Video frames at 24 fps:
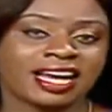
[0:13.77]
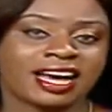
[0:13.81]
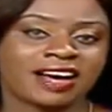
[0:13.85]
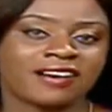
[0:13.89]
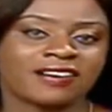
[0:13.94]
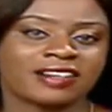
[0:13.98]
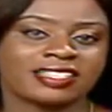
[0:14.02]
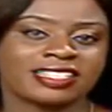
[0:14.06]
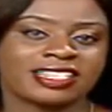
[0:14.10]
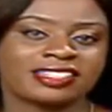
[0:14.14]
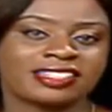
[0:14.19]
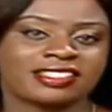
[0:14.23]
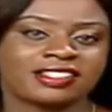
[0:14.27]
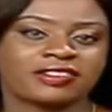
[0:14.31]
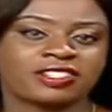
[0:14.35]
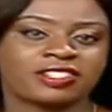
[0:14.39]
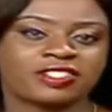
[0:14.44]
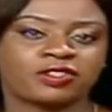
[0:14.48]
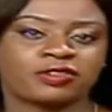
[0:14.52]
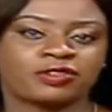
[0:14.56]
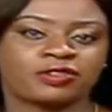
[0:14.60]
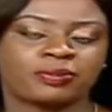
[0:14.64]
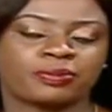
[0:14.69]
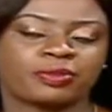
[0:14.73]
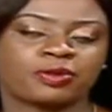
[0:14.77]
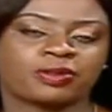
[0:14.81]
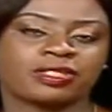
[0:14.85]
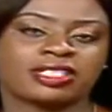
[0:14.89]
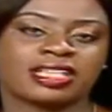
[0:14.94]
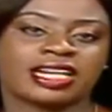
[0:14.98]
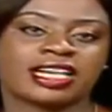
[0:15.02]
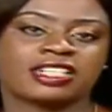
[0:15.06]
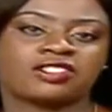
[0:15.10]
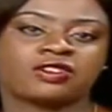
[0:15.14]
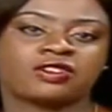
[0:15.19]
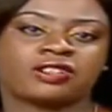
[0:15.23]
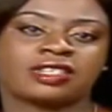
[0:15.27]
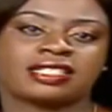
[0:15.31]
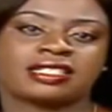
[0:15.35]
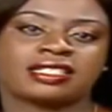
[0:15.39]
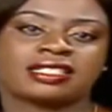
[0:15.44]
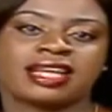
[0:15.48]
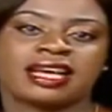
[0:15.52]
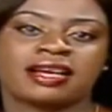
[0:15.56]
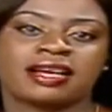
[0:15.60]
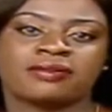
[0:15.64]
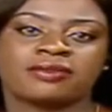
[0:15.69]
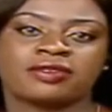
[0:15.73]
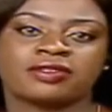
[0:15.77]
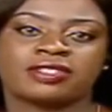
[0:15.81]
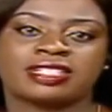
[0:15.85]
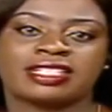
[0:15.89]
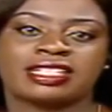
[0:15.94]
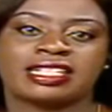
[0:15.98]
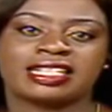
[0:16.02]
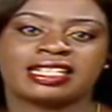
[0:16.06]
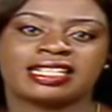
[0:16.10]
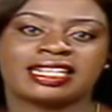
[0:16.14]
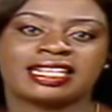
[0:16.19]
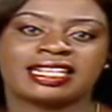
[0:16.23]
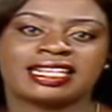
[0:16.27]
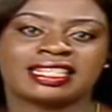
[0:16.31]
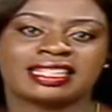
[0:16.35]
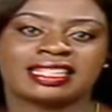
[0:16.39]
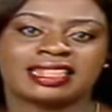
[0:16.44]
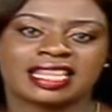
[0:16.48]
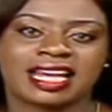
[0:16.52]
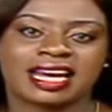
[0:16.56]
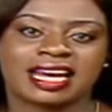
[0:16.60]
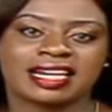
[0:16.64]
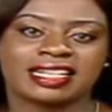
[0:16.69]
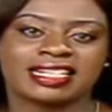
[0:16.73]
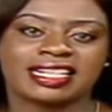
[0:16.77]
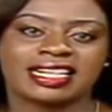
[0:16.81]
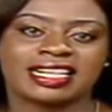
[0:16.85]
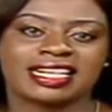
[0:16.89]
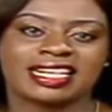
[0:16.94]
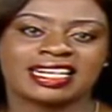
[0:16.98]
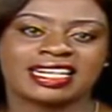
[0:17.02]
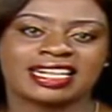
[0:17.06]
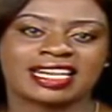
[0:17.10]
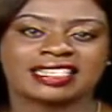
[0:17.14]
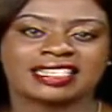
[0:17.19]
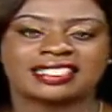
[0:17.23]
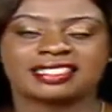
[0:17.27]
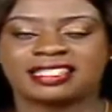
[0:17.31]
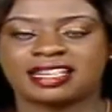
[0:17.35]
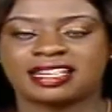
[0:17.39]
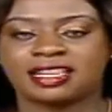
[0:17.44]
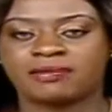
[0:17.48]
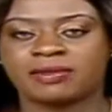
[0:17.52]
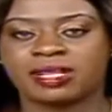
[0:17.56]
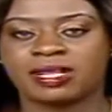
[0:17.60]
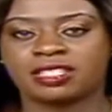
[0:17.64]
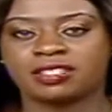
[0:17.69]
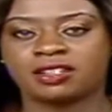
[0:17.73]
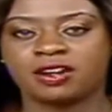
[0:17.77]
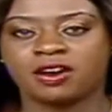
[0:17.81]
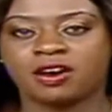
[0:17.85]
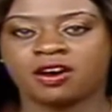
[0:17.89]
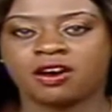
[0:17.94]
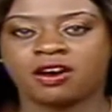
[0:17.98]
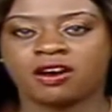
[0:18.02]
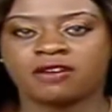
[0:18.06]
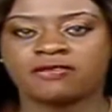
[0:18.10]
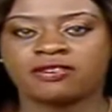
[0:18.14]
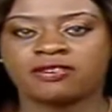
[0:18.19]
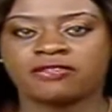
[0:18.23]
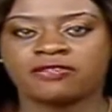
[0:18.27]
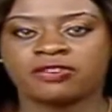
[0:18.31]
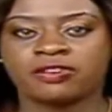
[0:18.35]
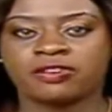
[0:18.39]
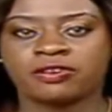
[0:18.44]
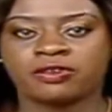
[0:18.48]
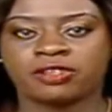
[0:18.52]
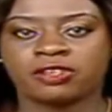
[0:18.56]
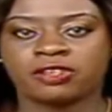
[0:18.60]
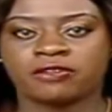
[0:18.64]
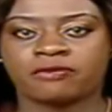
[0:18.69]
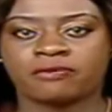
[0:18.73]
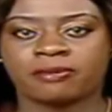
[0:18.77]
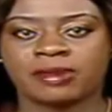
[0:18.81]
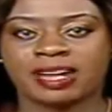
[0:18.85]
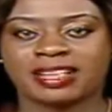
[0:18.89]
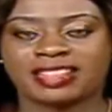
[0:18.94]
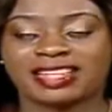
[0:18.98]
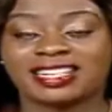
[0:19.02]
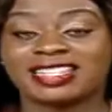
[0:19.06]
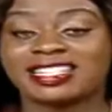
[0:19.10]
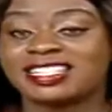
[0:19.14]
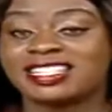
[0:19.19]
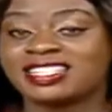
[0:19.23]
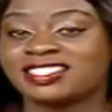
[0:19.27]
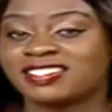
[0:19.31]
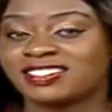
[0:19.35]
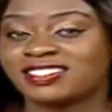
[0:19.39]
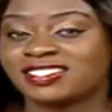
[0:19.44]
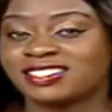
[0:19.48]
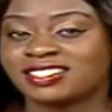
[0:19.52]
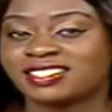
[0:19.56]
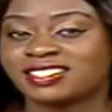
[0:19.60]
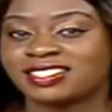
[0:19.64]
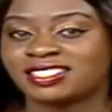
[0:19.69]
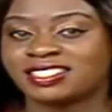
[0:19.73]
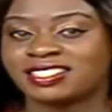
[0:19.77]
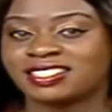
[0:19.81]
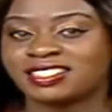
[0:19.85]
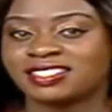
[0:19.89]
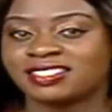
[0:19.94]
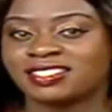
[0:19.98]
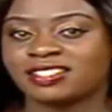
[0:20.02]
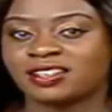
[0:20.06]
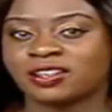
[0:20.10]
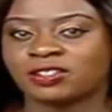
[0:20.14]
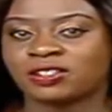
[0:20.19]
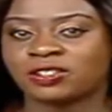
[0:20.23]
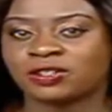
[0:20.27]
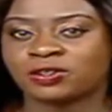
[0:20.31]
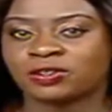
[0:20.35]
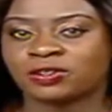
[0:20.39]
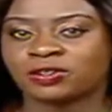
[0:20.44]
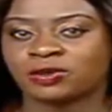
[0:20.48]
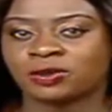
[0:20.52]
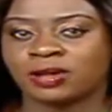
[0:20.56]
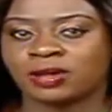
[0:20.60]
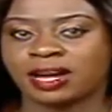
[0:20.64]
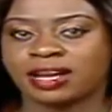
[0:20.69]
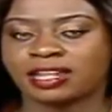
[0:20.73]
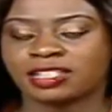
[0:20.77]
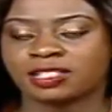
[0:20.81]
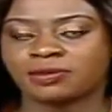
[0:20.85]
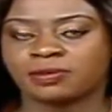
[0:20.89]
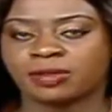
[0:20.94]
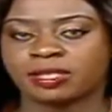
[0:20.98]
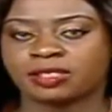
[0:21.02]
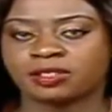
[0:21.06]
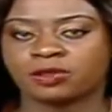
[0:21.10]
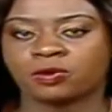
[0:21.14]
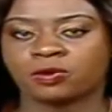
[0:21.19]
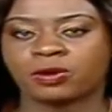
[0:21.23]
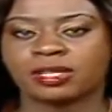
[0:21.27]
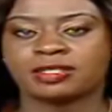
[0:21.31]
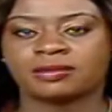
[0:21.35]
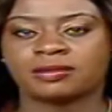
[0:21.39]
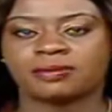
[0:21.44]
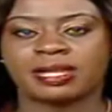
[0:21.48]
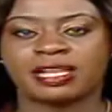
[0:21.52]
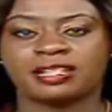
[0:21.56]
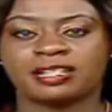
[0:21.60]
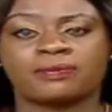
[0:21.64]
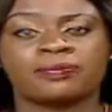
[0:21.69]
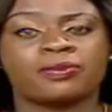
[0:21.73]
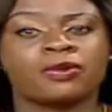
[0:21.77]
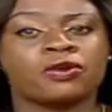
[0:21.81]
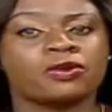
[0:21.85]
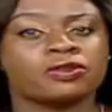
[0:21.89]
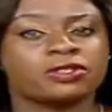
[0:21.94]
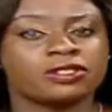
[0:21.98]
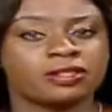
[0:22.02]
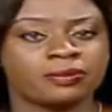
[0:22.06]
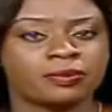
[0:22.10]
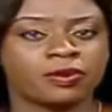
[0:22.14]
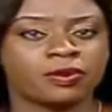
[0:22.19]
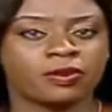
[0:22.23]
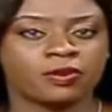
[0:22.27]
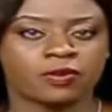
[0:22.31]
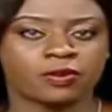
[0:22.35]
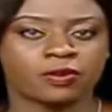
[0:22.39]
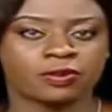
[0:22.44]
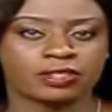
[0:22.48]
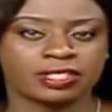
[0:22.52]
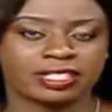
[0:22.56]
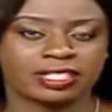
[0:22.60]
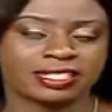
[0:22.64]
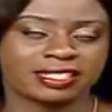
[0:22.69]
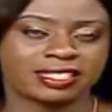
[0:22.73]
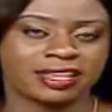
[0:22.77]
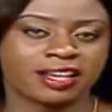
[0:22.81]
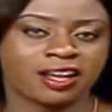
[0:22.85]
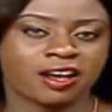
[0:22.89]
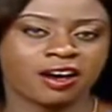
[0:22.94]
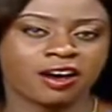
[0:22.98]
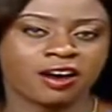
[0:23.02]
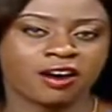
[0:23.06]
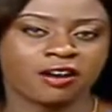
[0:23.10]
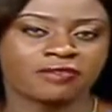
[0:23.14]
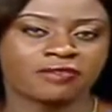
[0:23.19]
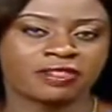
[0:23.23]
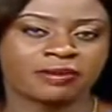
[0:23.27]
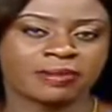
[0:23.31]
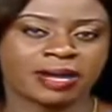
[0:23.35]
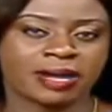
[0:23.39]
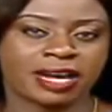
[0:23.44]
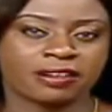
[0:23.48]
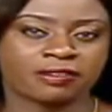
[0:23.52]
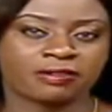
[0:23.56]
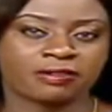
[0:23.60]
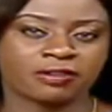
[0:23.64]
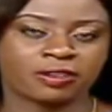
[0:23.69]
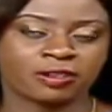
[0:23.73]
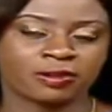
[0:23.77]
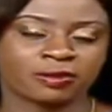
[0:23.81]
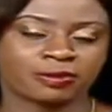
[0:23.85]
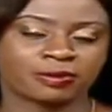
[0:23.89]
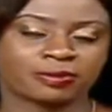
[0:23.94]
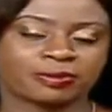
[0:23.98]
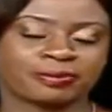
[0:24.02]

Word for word: Our Nyanza region reporter Achola Simon in the third and last segment of the Fury of Mother Nature series talks to experts who explain possible causes of the backflow.